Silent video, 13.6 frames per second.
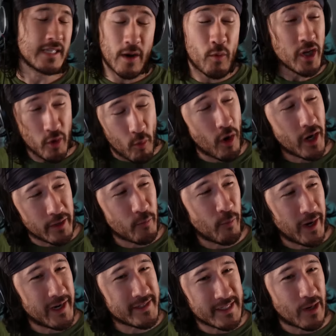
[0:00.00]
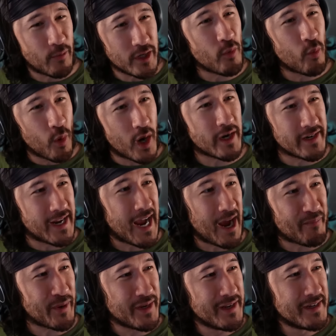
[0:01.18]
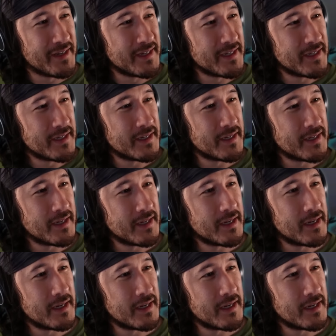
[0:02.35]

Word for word: Is that what you wanted, Wade? Is that what you wanted to happen? That is what I didn't